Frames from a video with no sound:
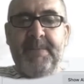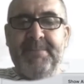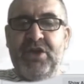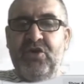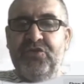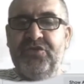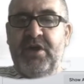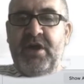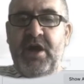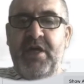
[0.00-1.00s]
because
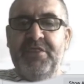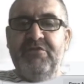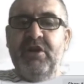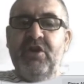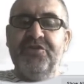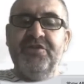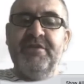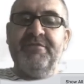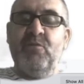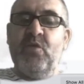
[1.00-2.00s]
there are lots of
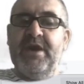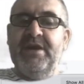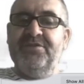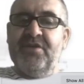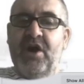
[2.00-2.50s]
different ways